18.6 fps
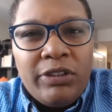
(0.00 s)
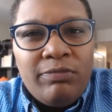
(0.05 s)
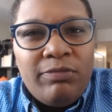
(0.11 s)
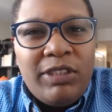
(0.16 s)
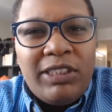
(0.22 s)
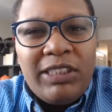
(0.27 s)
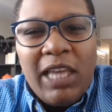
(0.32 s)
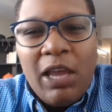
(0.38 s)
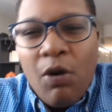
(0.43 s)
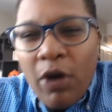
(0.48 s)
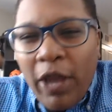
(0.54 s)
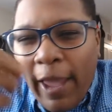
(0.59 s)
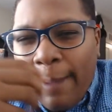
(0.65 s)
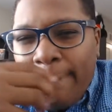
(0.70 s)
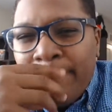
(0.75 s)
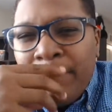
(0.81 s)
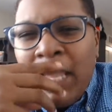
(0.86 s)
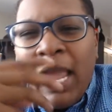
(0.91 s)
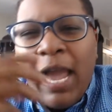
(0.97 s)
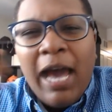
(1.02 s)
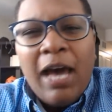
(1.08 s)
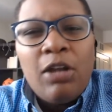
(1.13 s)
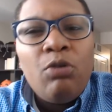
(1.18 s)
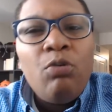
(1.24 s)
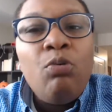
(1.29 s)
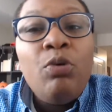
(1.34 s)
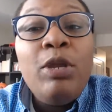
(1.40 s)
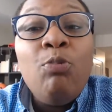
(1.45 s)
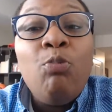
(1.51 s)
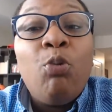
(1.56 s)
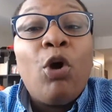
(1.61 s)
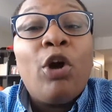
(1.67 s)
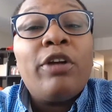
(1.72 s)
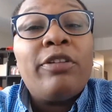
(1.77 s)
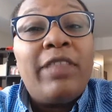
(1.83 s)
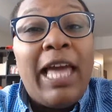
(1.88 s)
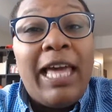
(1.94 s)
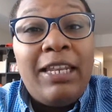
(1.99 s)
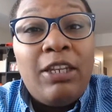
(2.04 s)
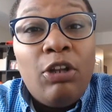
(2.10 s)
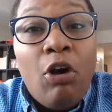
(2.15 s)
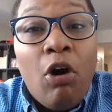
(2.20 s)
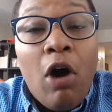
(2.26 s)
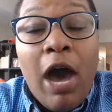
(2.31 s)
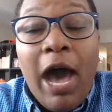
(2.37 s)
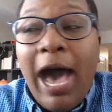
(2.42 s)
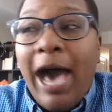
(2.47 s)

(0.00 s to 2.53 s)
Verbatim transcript: and we say, okay, how do we work that law?